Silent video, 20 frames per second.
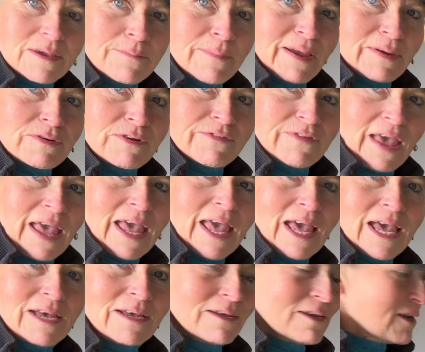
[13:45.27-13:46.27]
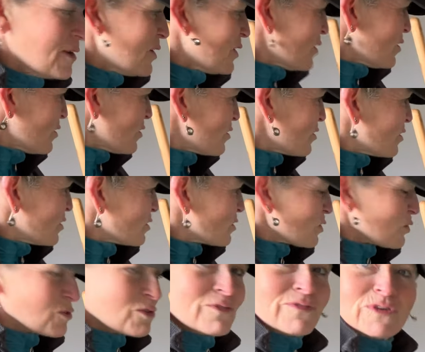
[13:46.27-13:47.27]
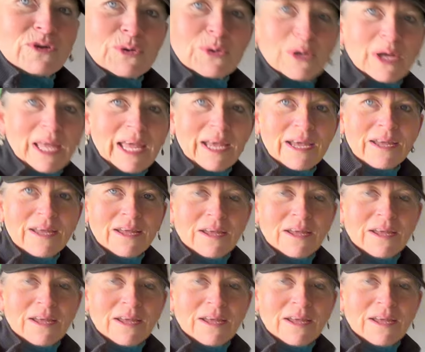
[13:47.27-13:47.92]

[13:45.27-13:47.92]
amount of hair that's on the floor here.